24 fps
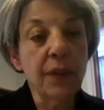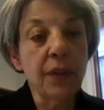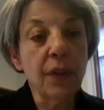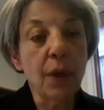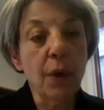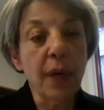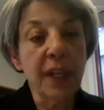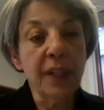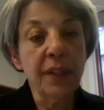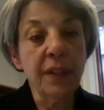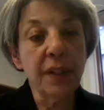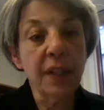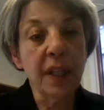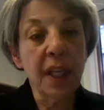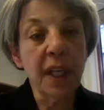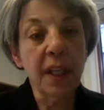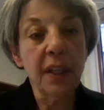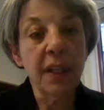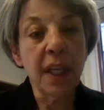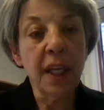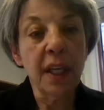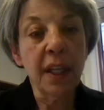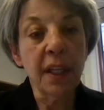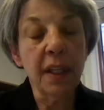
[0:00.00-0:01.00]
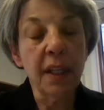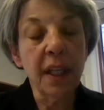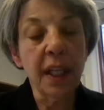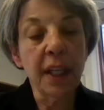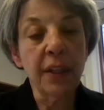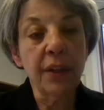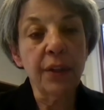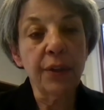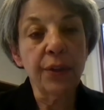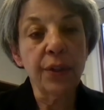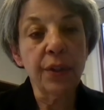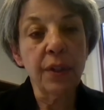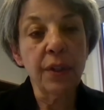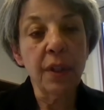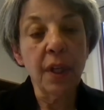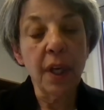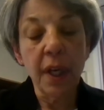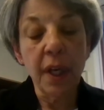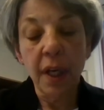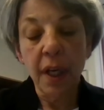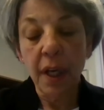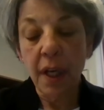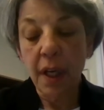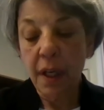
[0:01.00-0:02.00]
So I said that there's
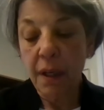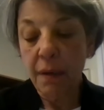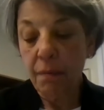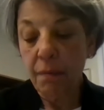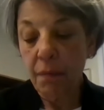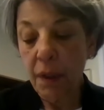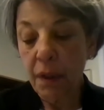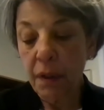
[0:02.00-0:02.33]
a